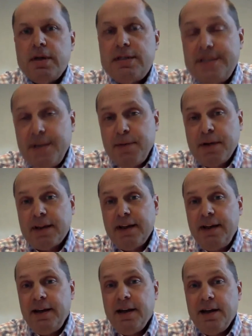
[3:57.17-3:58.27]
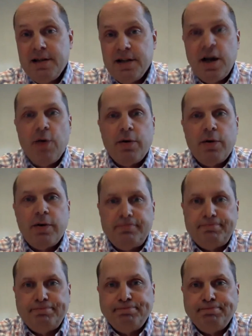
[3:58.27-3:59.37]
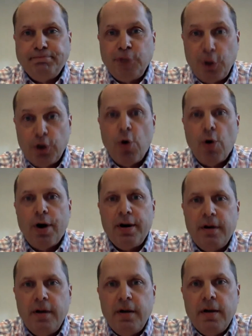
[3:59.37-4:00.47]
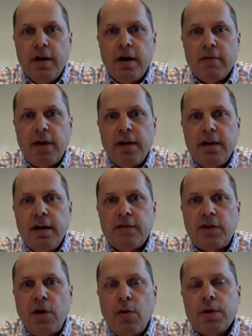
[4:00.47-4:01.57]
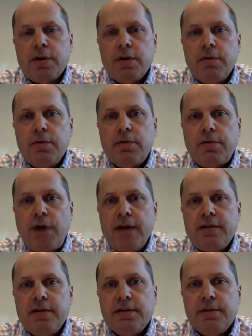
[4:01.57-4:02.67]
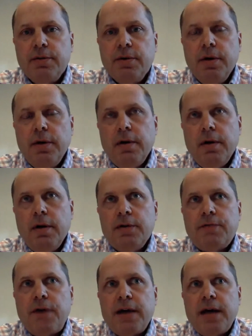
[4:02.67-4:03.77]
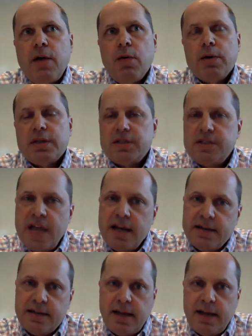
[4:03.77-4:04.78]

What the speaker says: Typically, you don't. You ignore it, right? And so what you try to do is find out what the steady